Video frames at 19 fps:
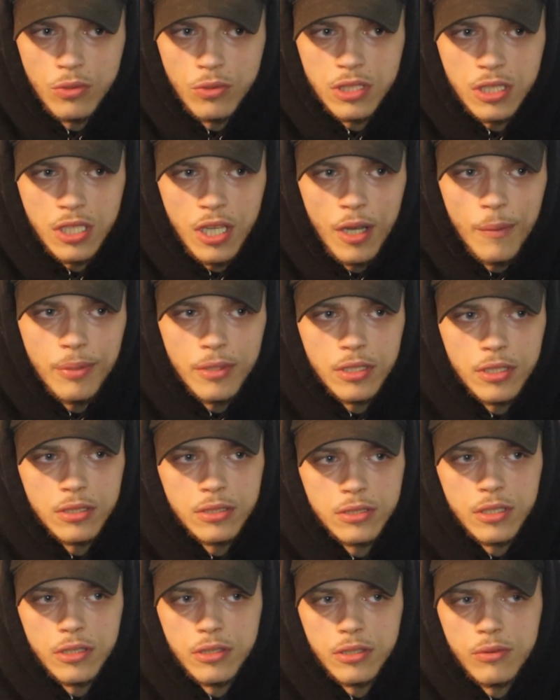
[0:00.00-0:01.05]
There was a couple
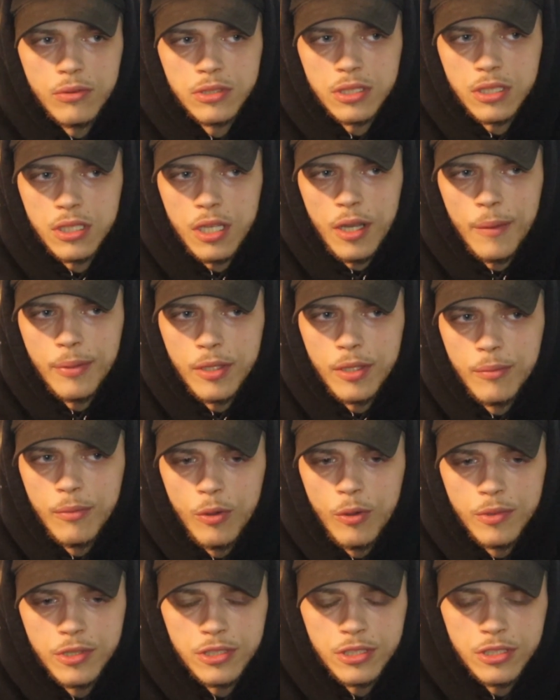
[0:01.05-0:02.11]
of
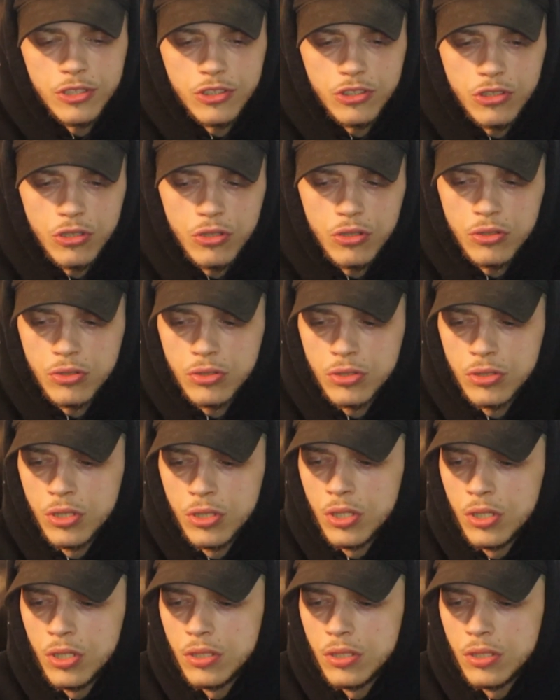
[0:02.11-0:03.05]
moments in the song,